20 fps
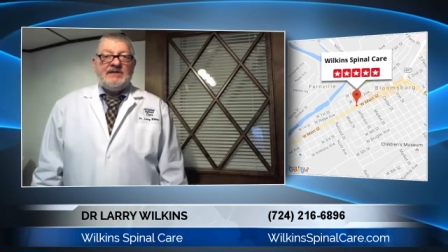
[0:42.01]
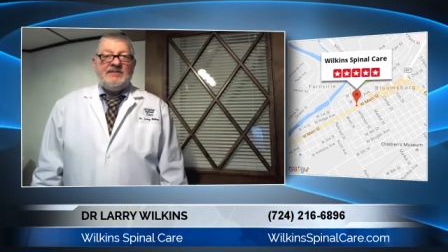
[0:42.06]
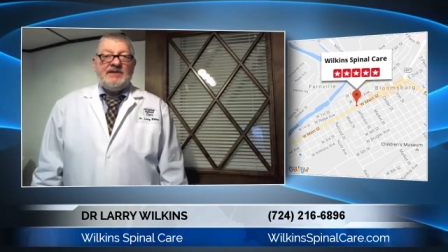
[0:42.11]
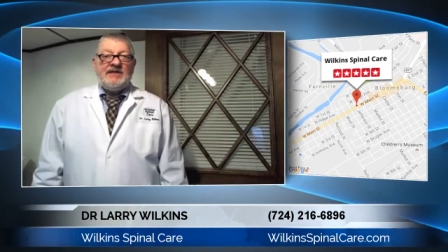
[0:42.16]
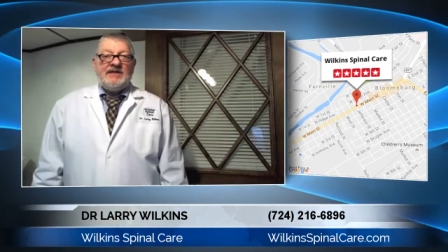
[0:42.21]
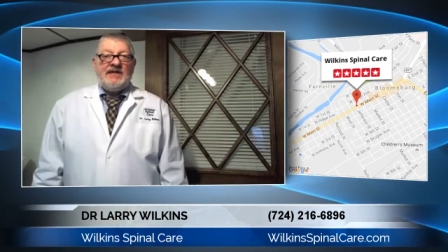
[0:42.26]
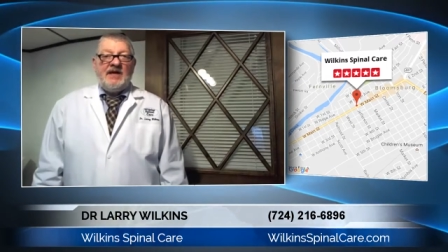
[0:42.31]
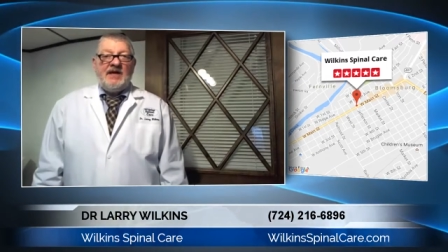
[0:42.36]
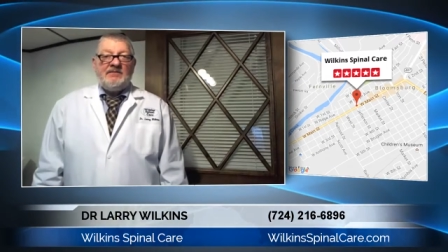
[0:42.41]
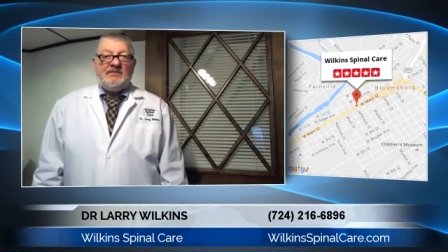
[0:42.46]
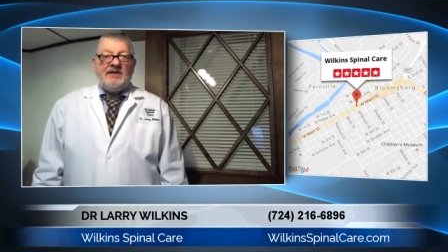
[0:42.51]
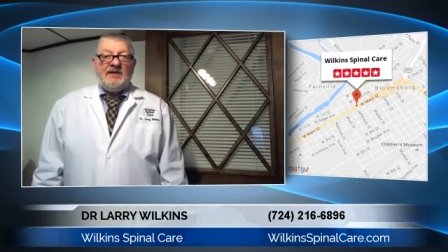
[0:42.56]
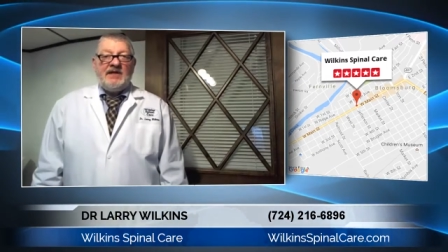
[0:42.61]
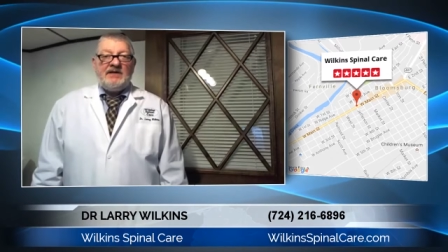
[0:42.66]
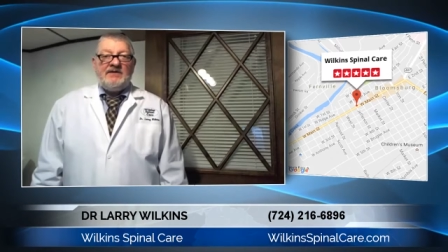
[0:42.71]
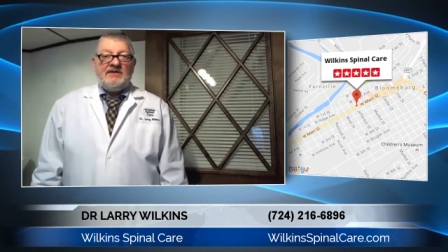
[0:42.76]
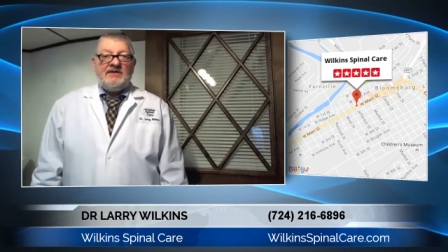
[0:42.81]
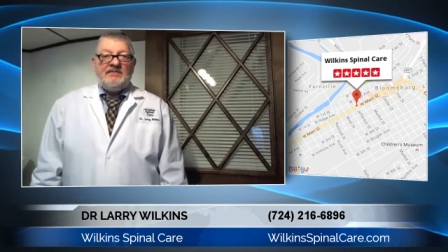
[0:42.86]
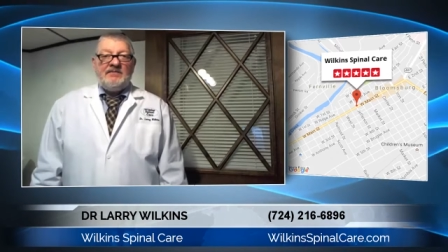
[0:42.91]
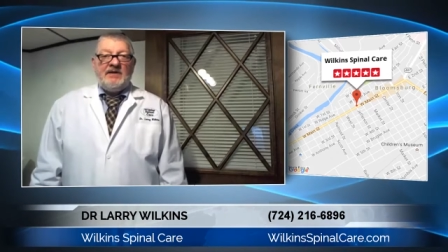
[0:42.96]
I'm a
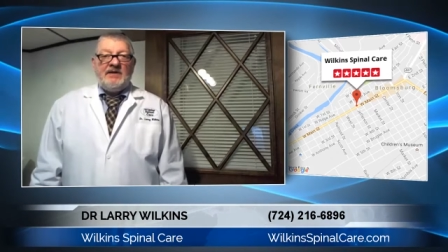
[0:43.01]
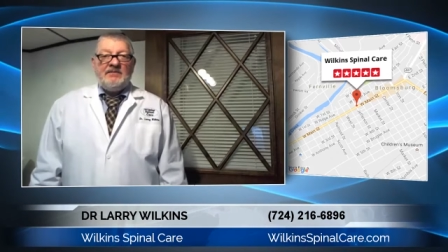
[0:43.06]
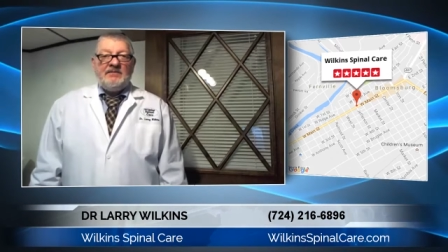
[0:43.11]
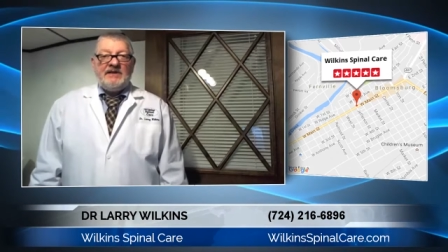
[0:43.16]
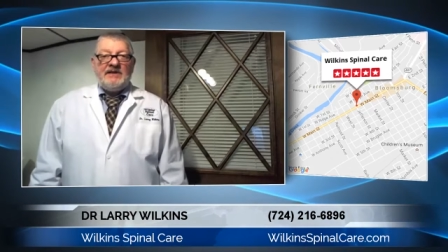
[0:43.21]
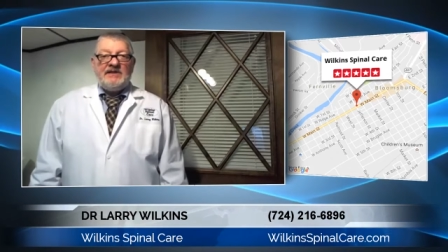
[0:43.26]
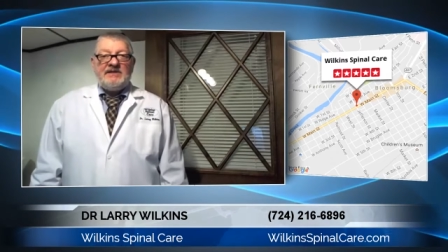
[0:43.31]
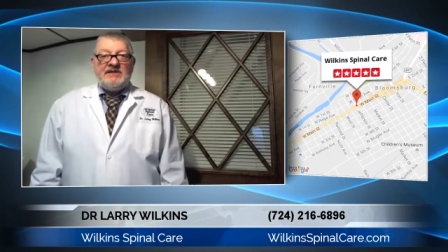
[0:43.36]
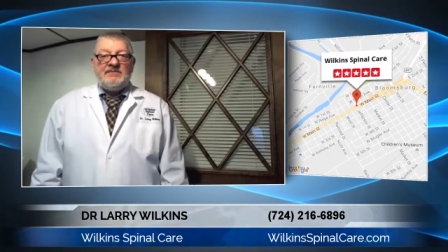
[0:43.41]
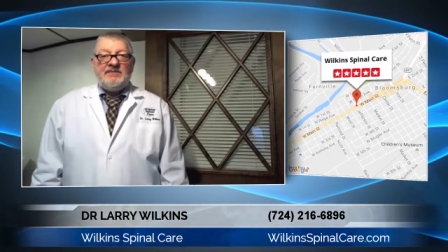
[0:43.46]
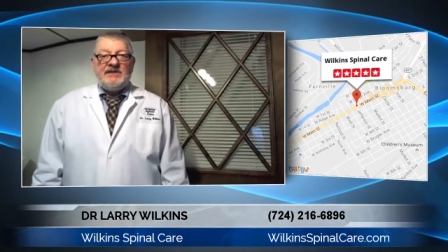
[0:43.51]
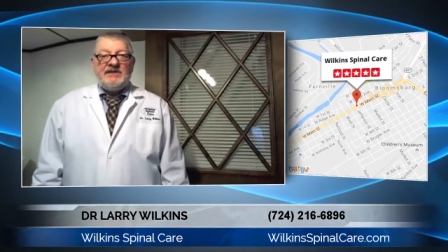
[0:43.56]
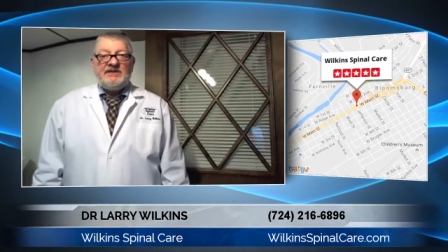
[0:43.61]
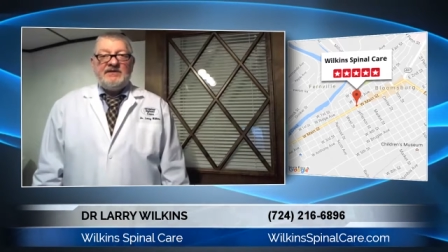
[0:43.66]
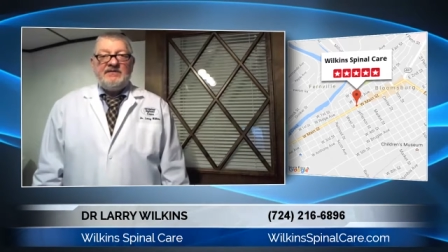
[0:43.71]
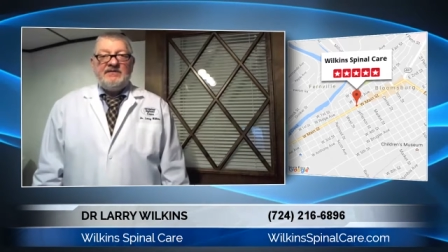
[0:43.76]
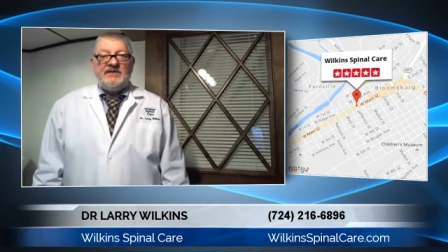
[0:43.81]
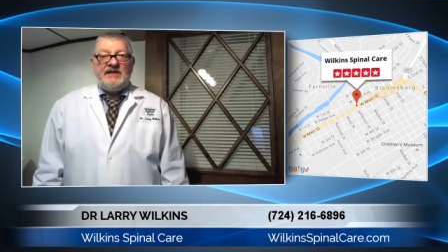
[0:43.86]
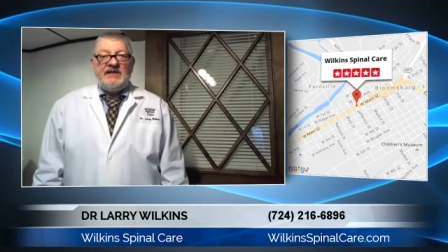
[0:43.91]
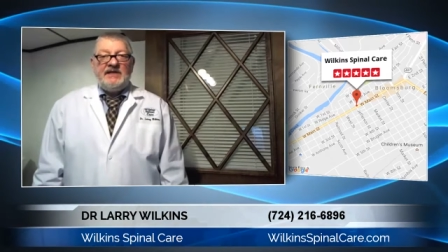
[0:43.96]
chiropractor in Mount Pleasant,
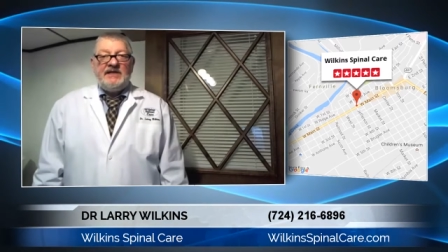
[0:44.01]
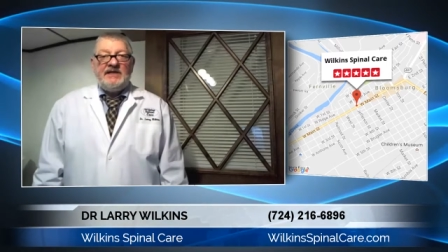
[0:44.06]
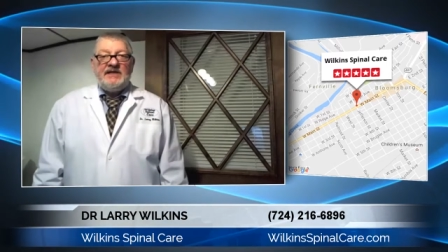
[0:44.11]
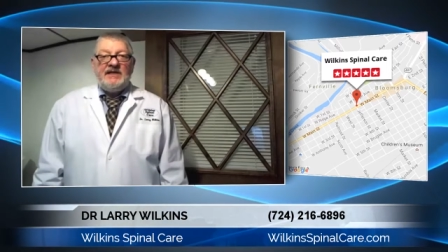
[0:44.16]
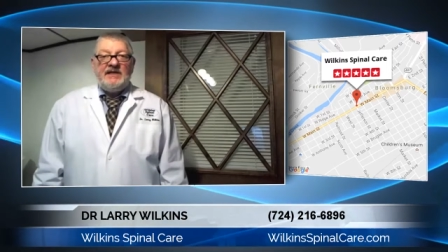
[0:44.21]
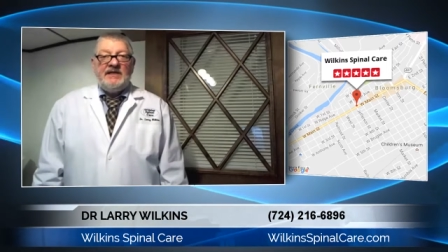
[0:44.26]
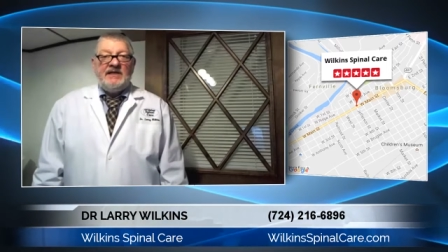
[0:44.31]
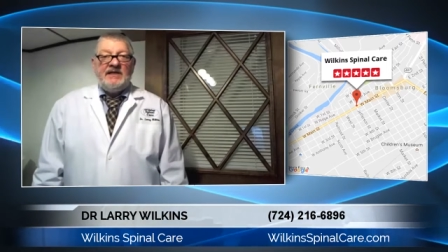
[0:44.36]
Pennsylvania,